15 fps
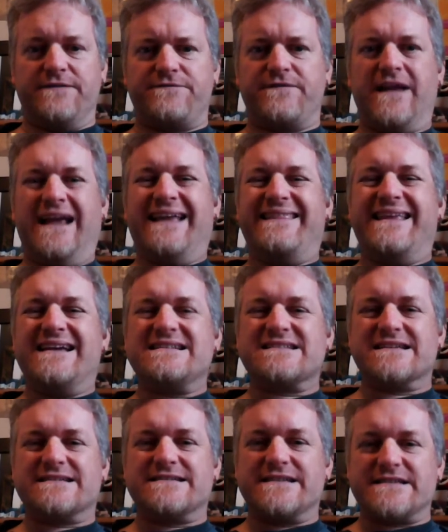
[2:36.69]
if there's
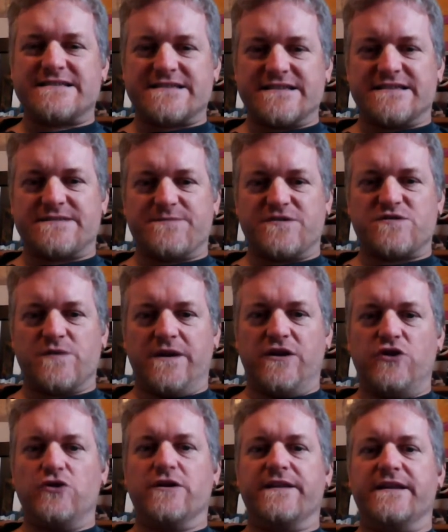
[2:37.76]
a distance between
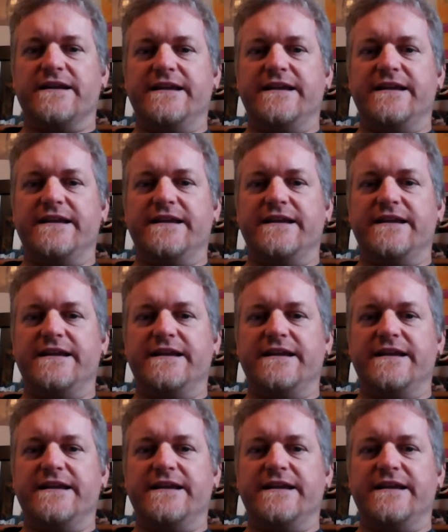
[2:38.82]
you and the